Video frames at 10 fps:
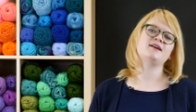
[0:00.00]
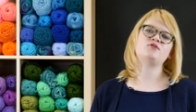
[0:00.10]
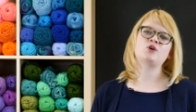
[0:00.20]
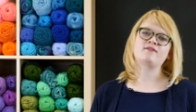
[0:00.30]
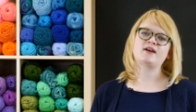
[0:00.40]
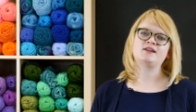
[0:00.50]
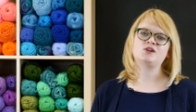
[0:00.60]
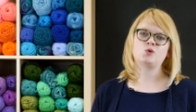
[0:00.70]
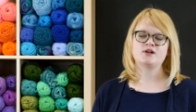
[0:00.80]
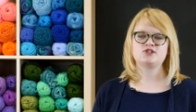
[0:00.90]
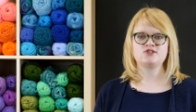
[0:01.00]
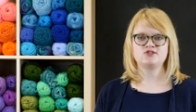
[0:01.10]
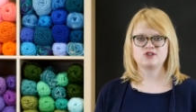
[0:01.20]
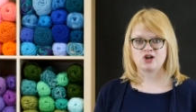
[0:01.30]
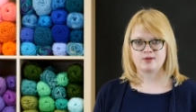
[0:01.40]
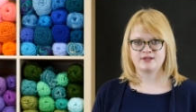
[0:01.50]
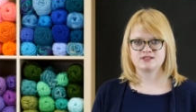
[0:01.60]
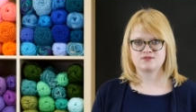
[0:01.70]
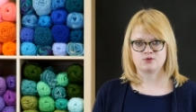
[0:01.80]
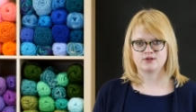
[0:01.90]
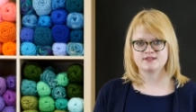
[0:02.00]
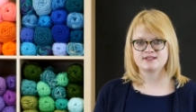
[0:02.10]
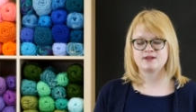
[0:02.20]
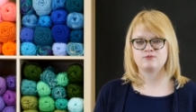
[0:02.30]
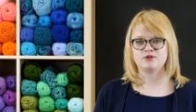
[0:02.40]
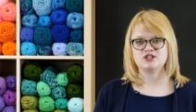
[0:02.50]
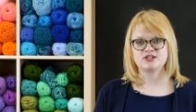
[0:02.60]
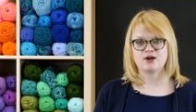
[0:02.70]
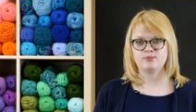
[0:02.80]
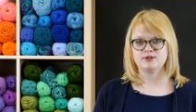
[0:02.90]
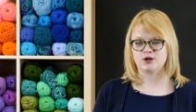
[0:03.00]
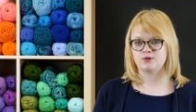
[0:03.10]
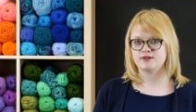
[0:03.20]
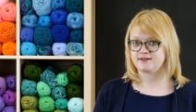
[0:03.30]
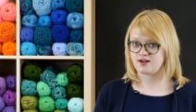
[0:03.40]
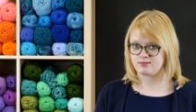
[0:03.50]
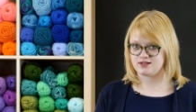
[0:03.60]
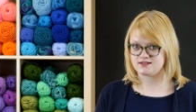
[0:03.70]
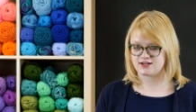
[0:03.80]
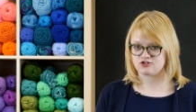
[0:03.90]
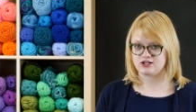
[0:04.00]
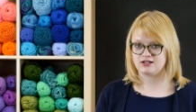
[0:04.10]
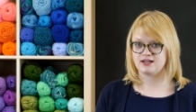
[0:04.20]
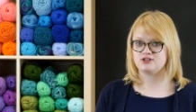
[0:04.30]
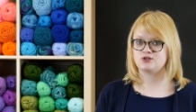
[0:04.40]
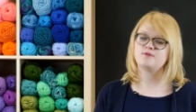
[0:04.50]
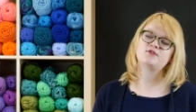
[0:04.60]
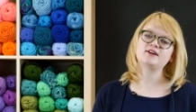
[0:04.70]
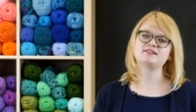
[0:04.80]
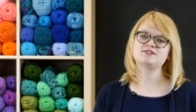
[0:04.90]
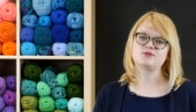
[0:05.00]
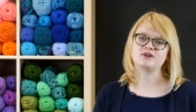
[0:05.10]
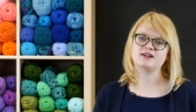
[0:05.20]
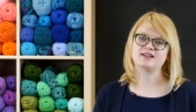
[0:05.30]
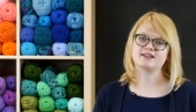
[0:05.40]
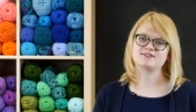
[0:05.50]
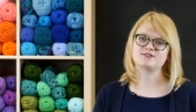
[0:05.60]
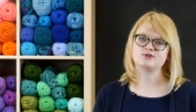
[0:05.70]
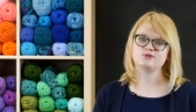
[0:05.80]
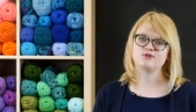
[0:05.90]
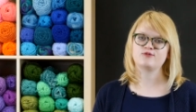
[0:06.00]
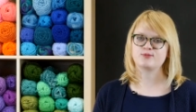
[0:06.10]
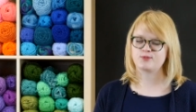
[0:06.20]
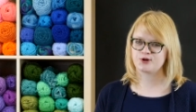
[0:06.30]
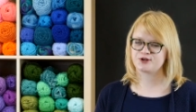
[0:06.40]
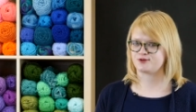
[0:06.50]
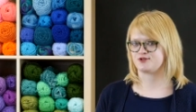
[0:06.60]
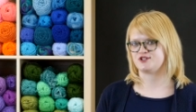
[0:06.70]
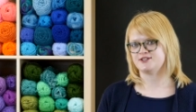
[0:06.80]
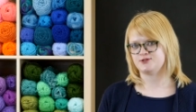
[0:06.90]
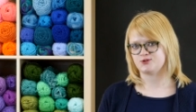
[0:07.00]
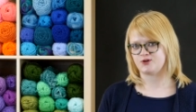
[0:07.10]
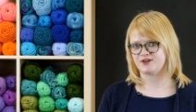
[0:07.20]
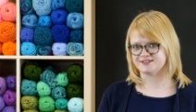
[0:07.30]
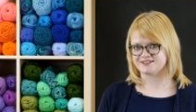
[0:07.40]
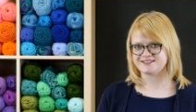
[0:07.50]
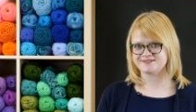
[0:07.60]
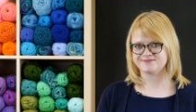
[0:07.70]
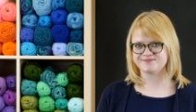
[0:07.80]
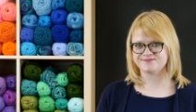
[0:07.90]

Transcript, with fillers: If you have any questions or comments for us, reach out below in the comments section, and don't forget to tune in again soon for more crochet tutorials.